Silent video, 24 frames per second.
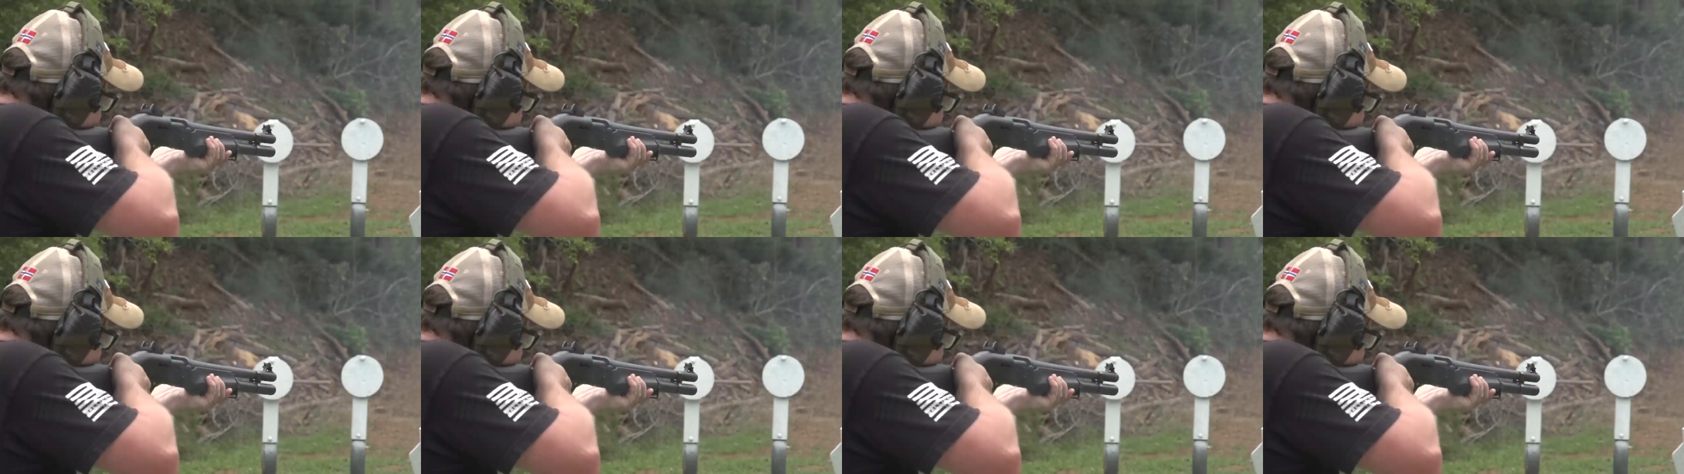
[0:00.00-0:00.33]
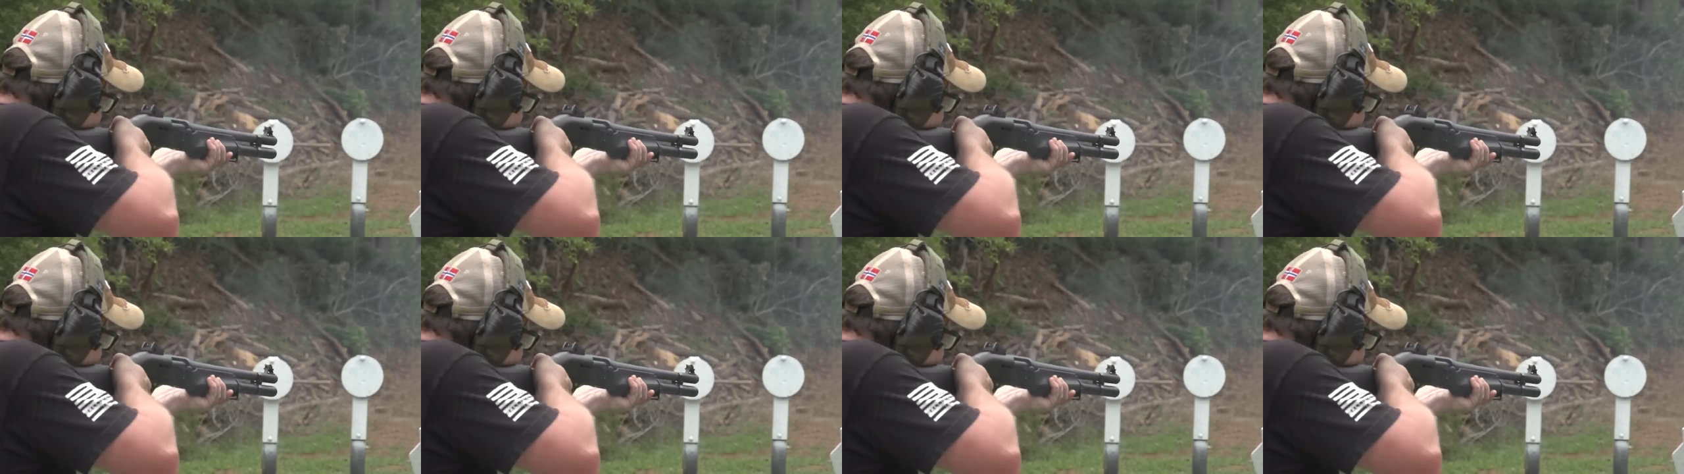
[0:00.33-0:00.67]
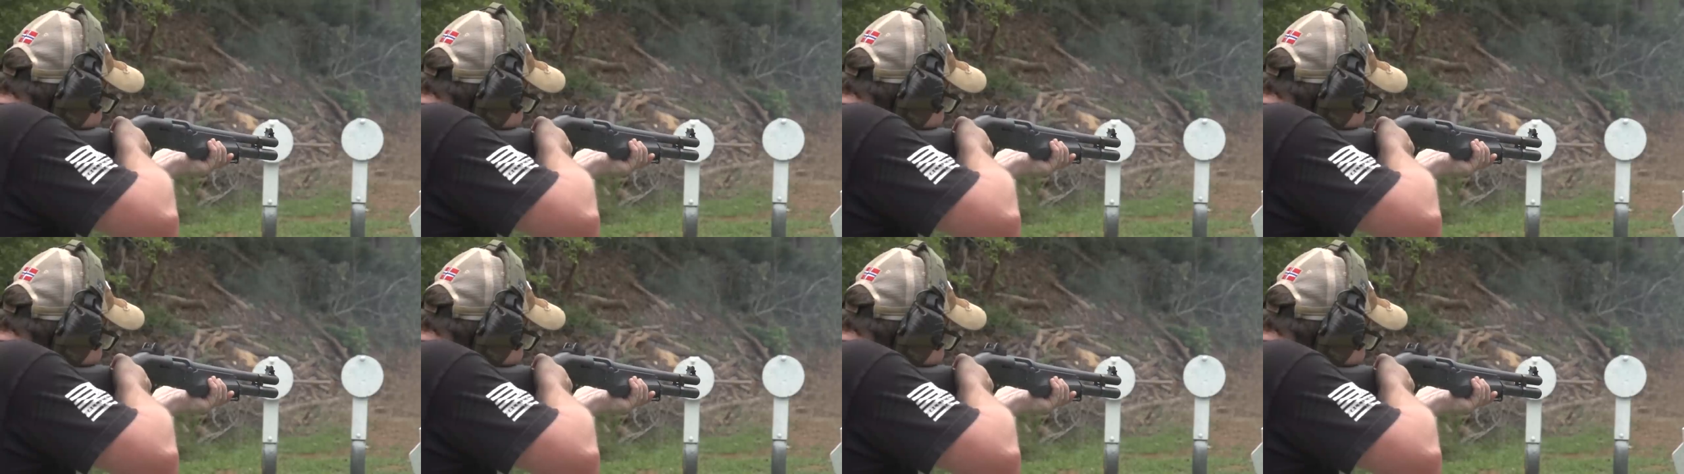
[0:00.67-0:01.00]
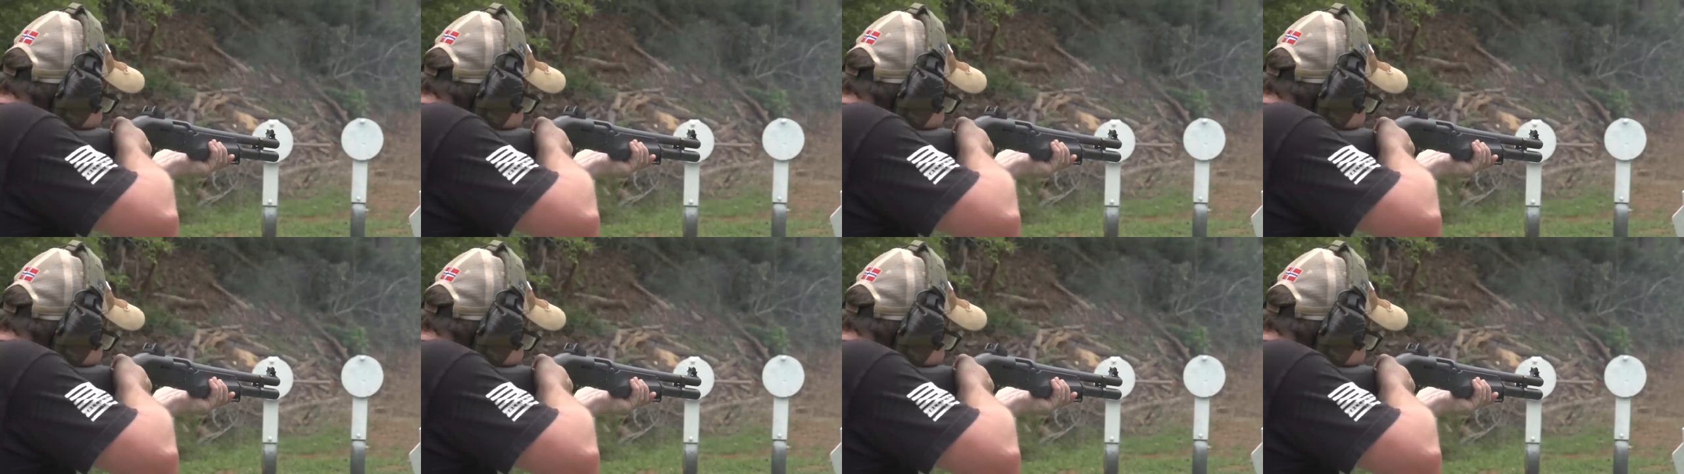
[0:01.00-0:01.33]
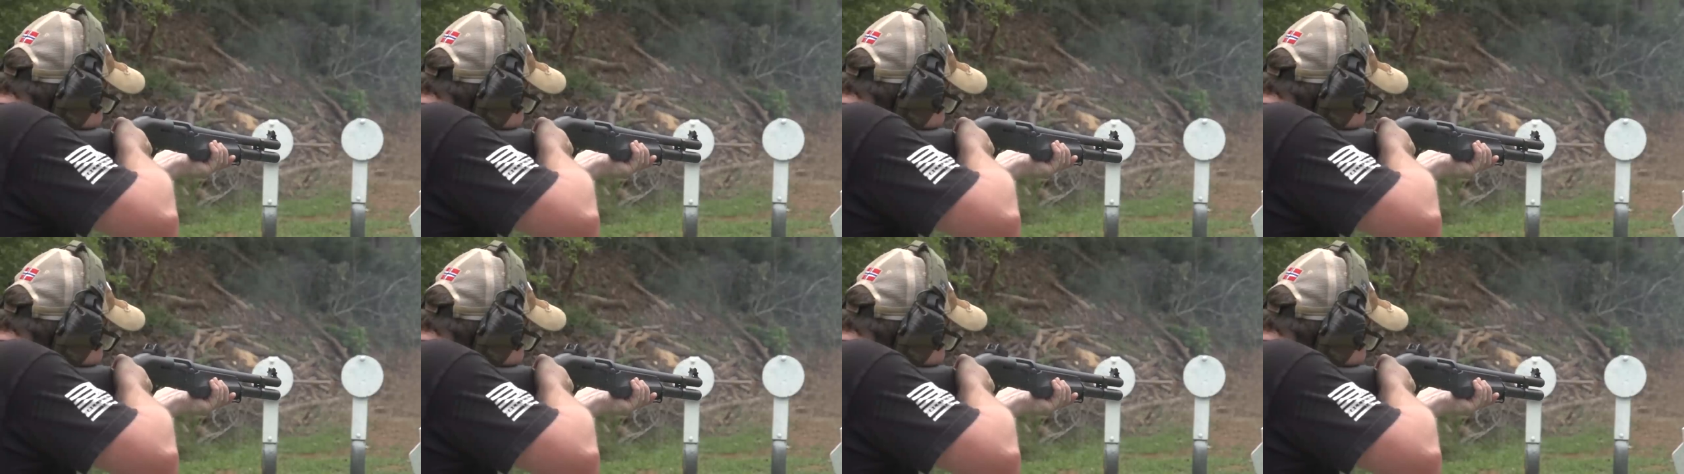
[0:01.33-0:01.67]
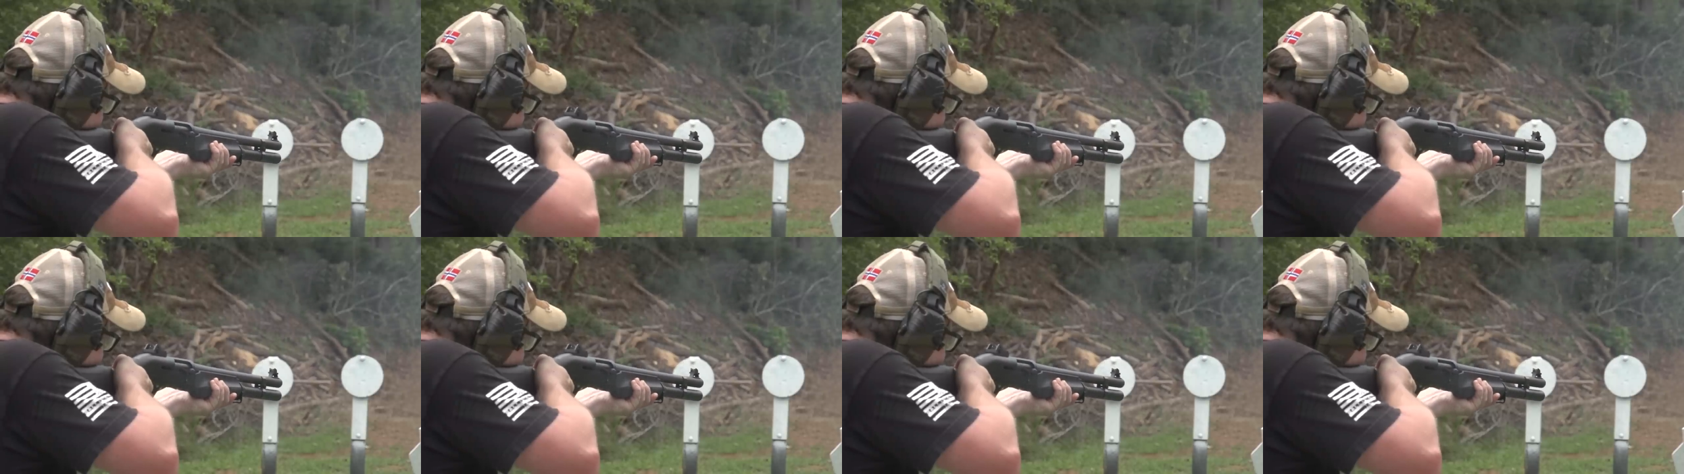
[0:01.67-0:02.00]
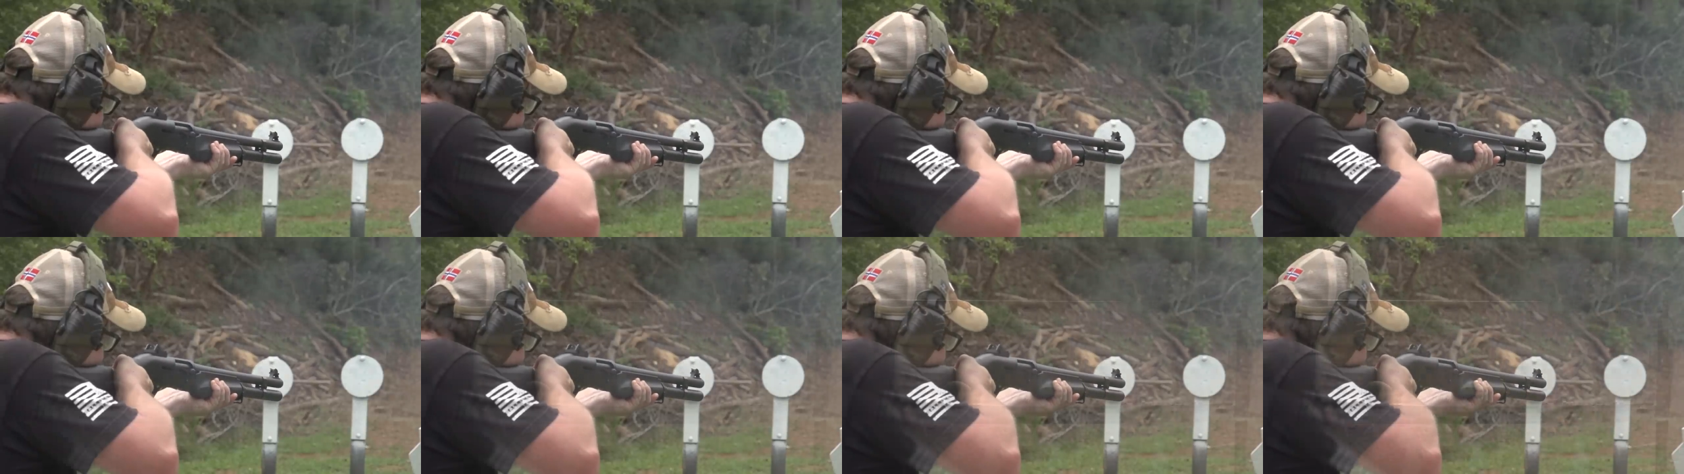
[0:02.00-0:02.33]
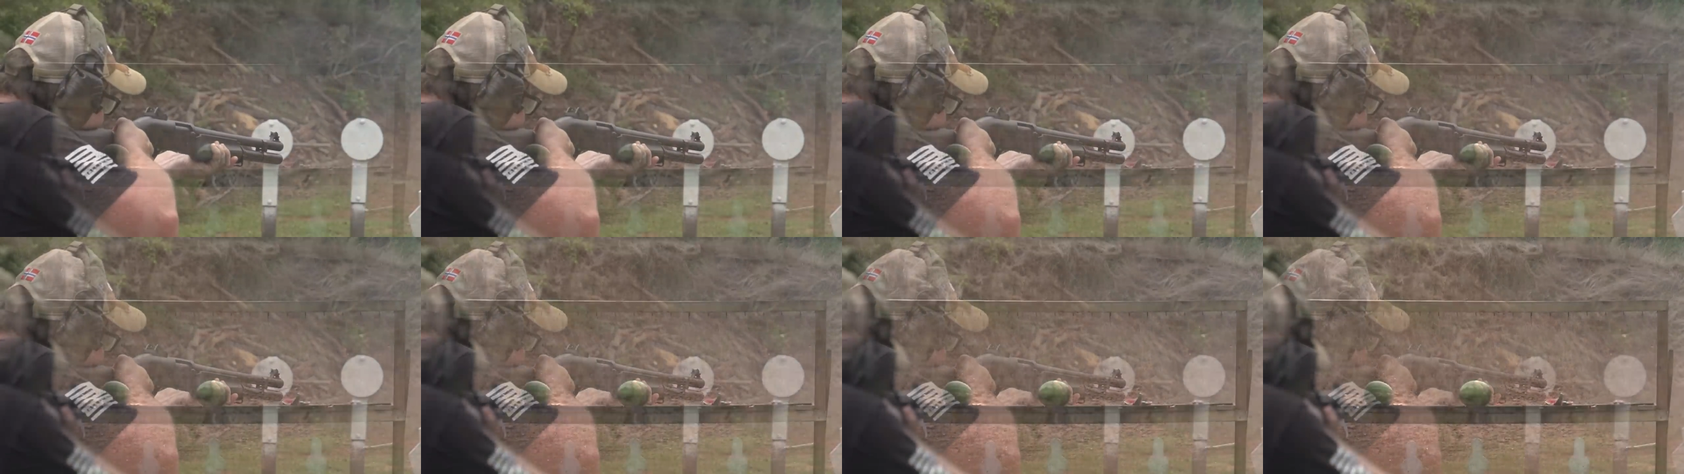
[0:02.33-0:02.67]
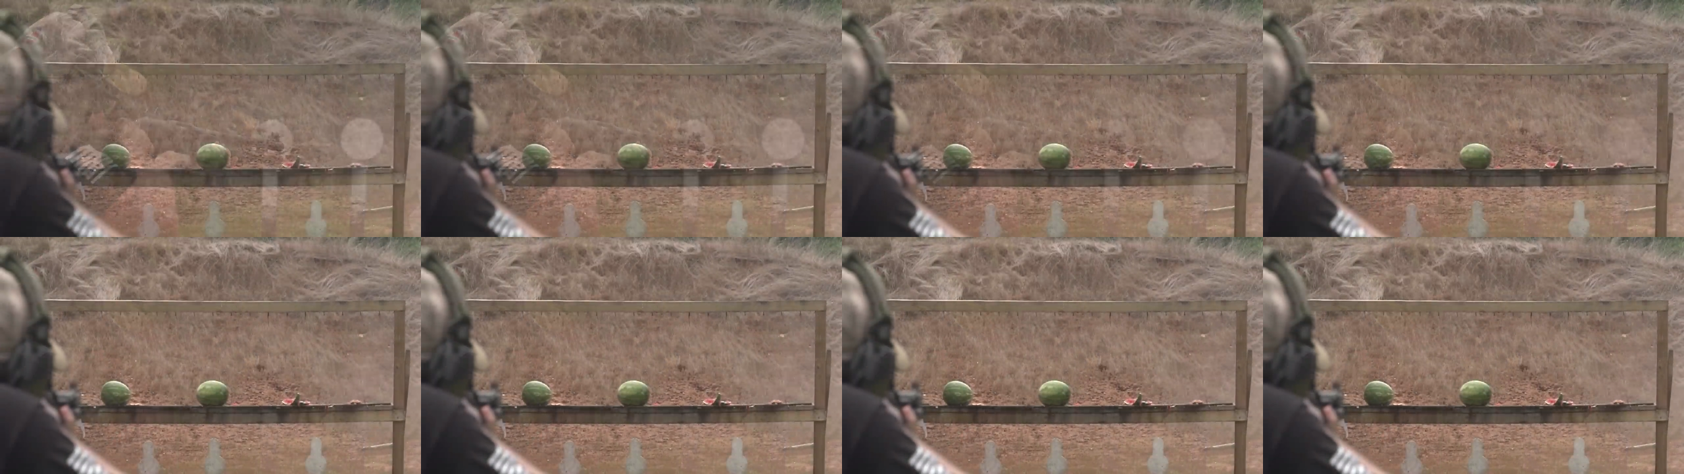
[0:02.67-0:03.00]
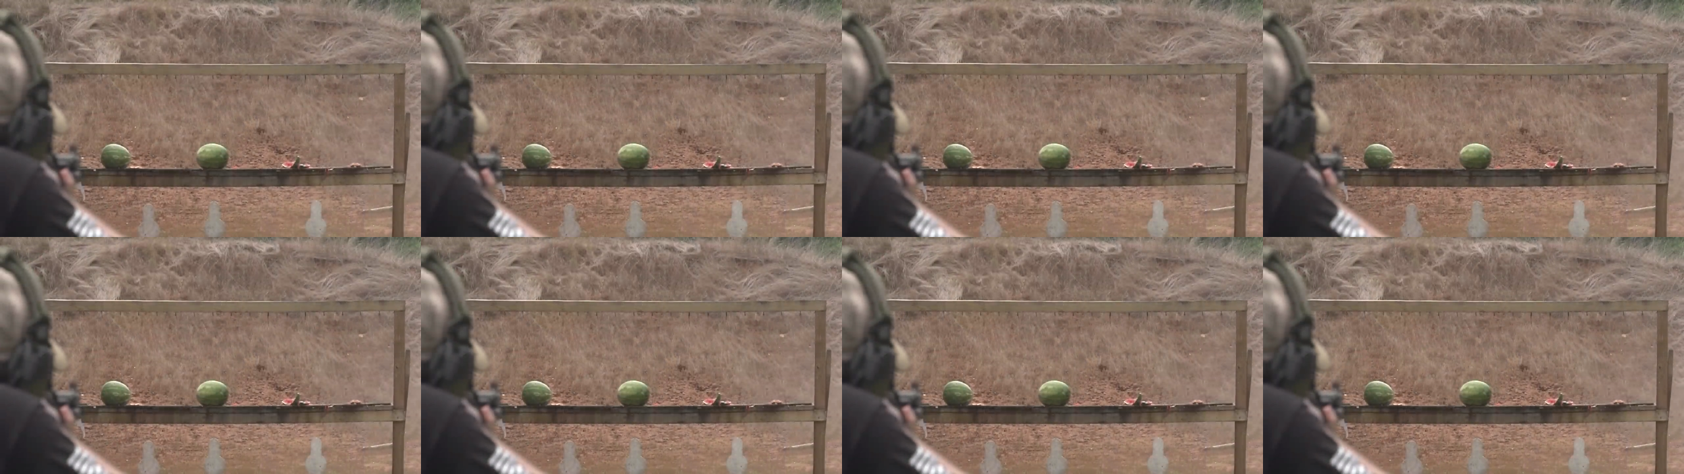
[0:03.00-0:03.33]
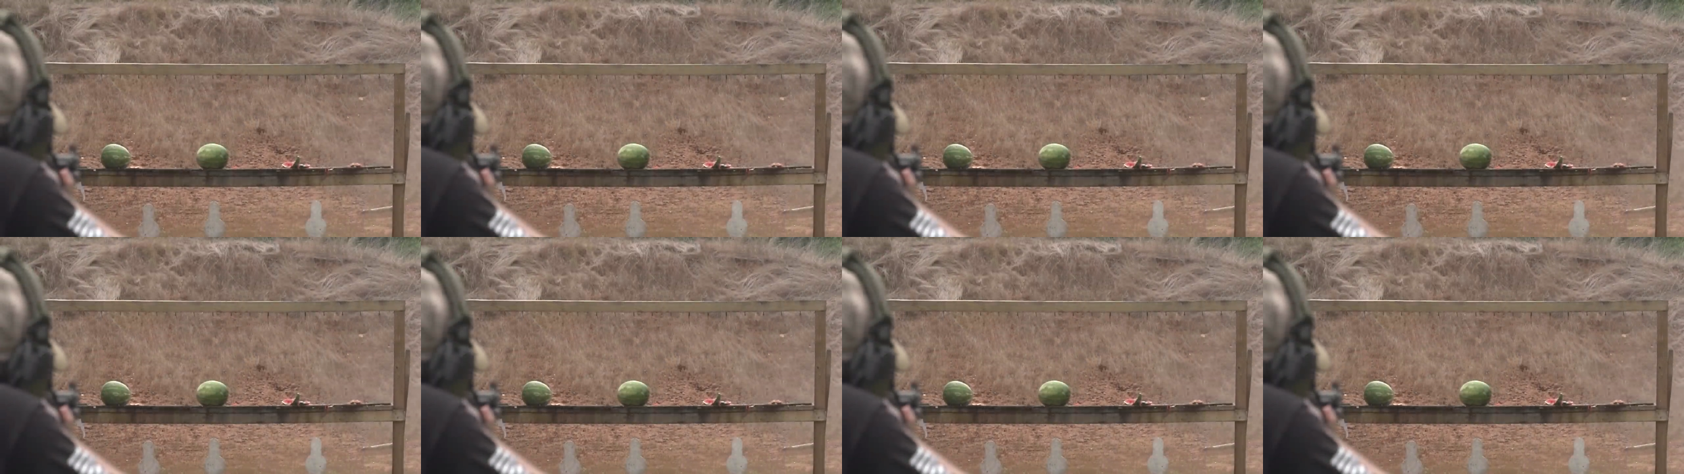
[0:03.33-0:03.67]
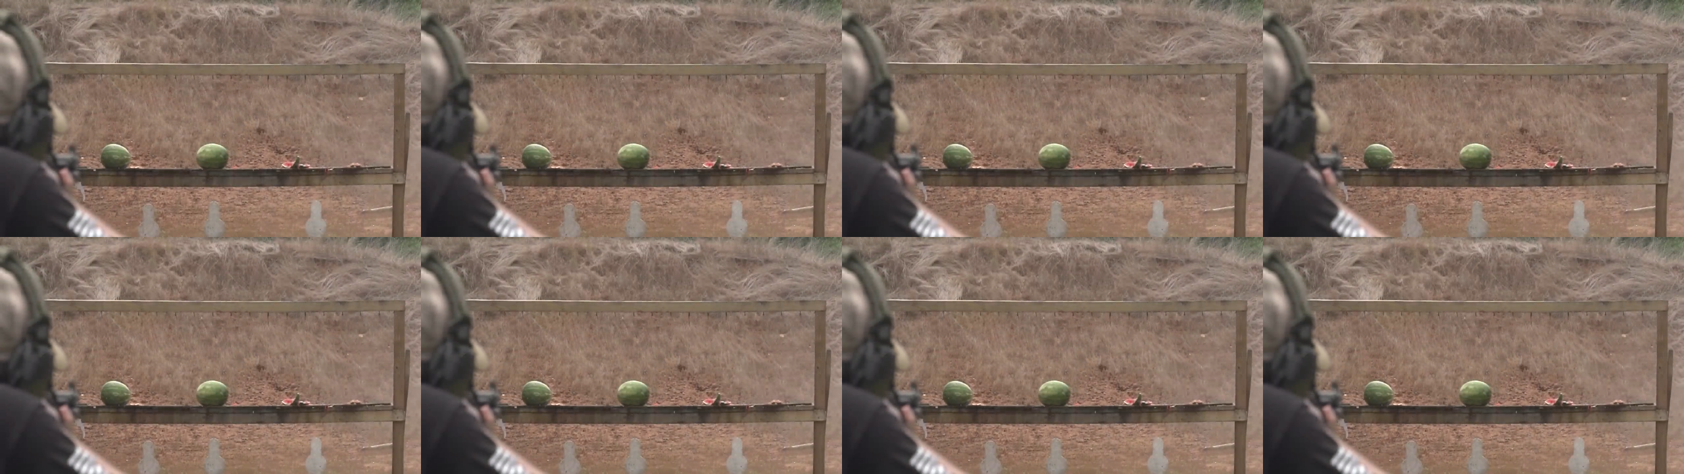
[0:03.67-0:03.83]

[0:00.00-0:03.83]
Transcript: Nobody's mouth can be seen.